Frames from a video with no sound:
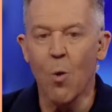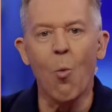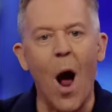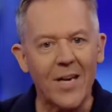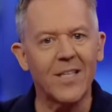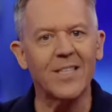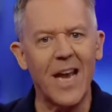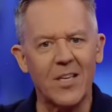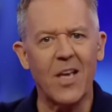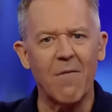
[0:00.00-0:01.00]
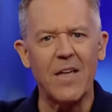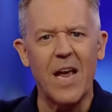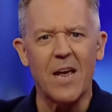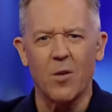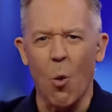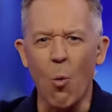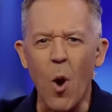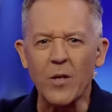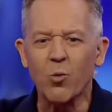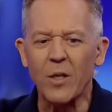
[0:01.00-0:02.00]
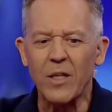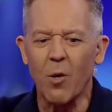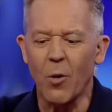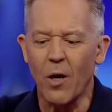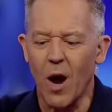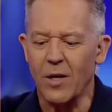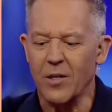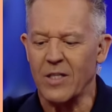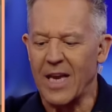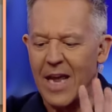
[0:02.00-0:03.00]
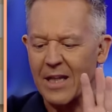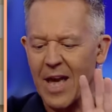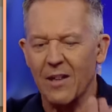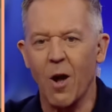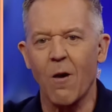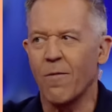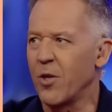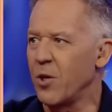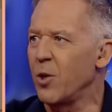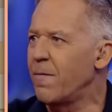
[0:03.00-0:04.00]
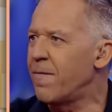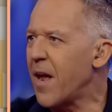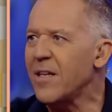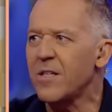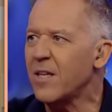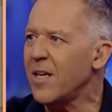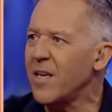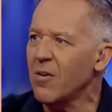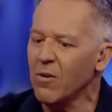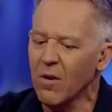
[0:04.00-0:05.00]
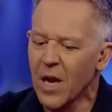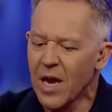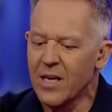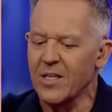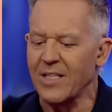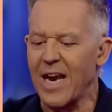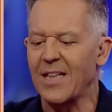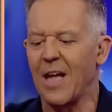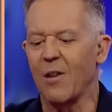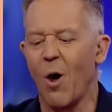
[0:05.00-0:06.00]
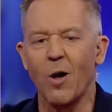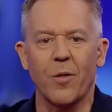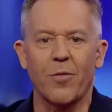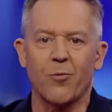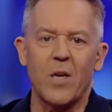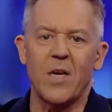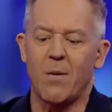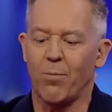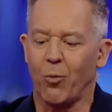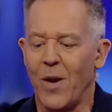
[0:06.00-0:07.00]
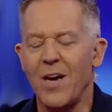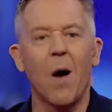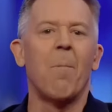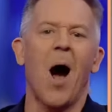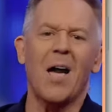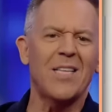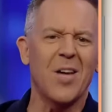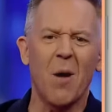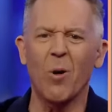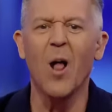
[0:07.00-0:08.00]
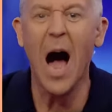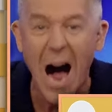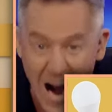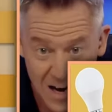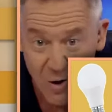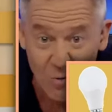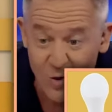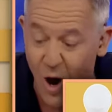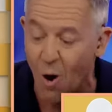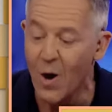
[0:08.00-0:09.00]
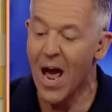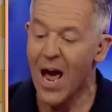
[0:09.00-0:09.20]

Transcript: Why does it take 7 days? What's really going on? Does it take that long for the new face to heal? Does it take that long to 3D print a body double? I don't know.